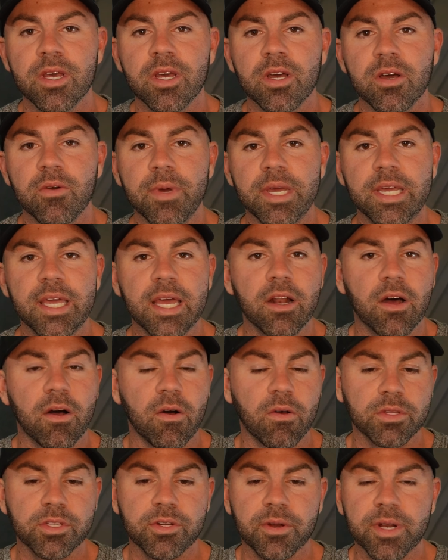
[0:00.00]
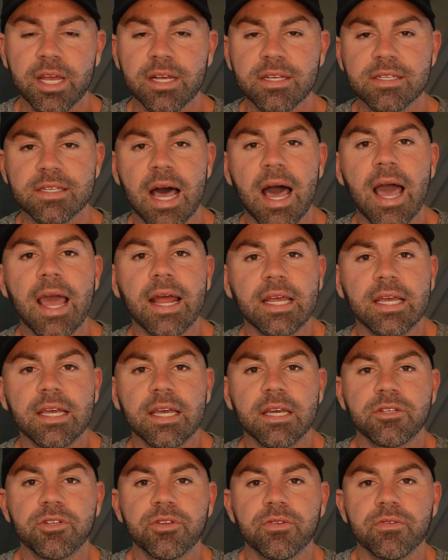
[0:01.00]
We get altered anxiety
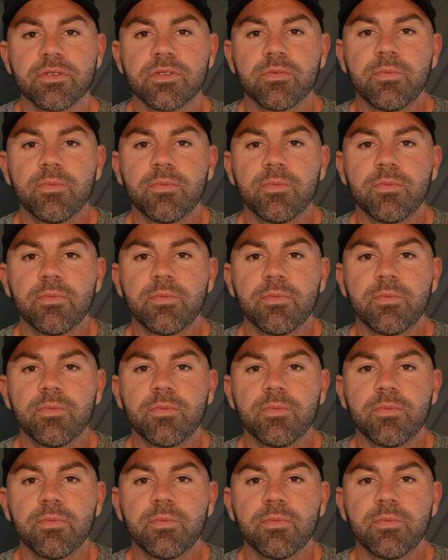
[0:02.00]
issues.